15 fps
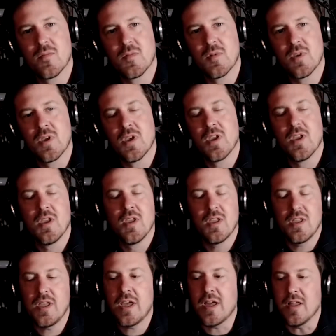
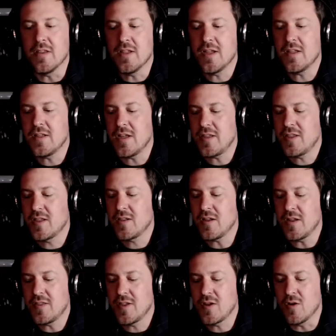I
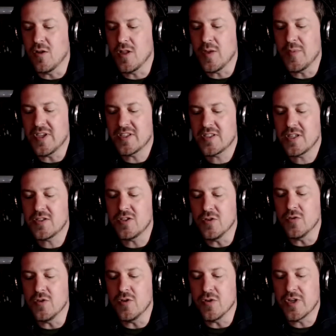think all that makes sense.
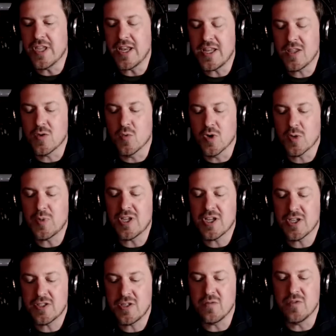You're getting the work
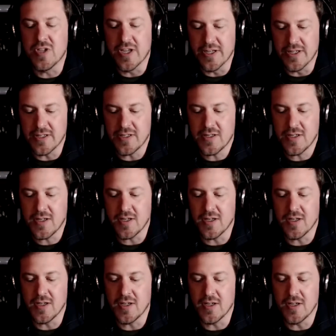because you've done it.
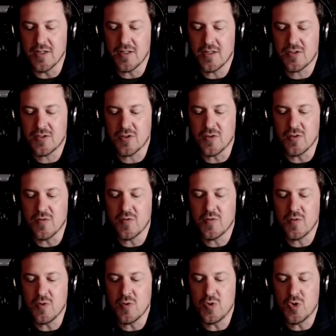So
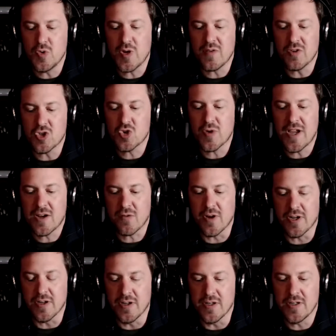you do have a track
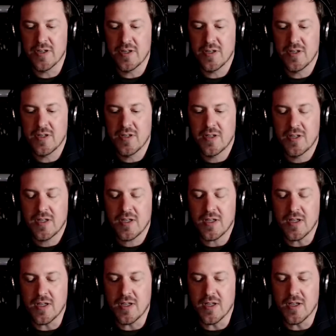record,
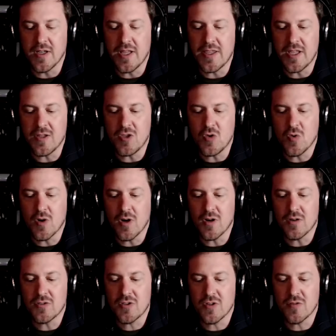and then you
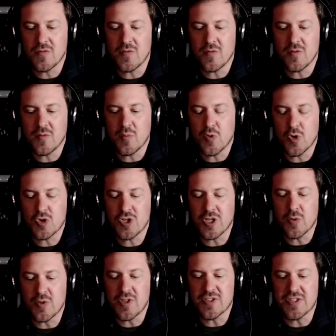are sort of approaching
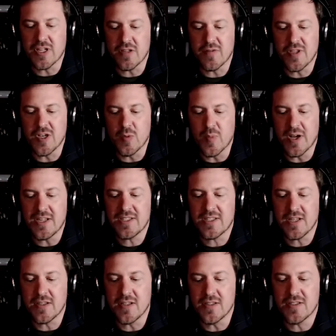it with this elevated
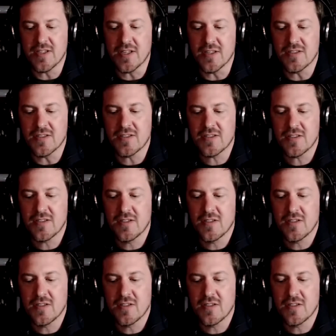mindset that says,